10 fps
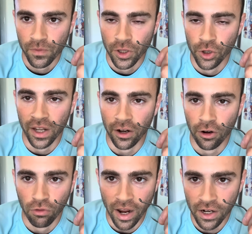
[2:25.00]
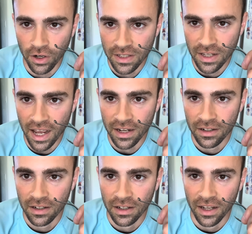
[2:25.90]
You get a great hook set.
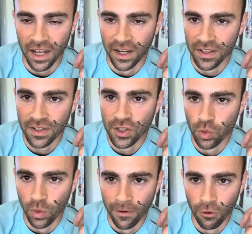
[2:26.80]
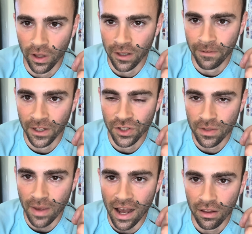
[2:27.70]
It doesn't swivel in the fish's
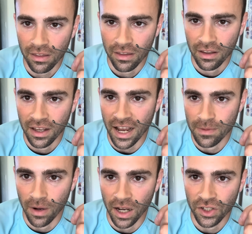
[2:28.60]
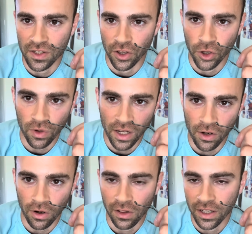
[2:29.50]
mouth as much as a uni or
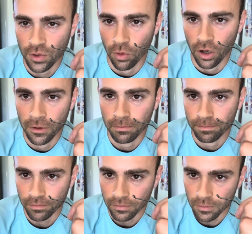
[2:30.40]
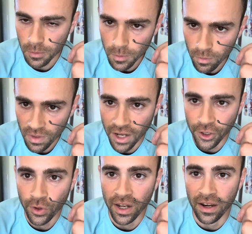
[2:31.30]
a clinch would. And
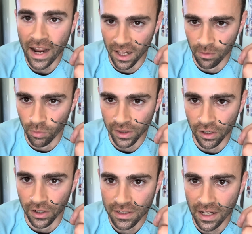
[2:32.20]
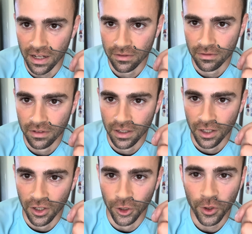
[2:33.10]
you can nail them with the hook set.
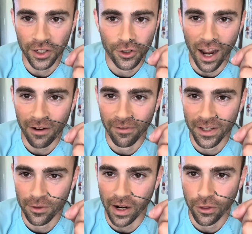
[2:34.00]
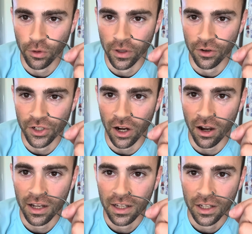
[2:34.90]
You can drive this right through their
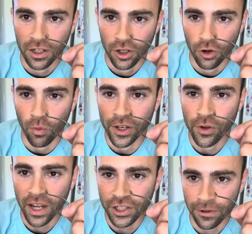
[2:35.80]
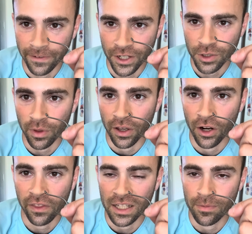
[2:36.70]
jaw. When you catch a fish with a
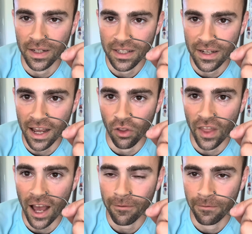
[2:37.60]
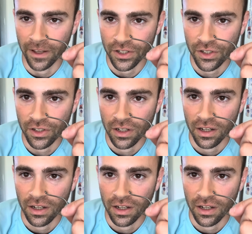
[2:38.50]
hook that's been snelled, that fish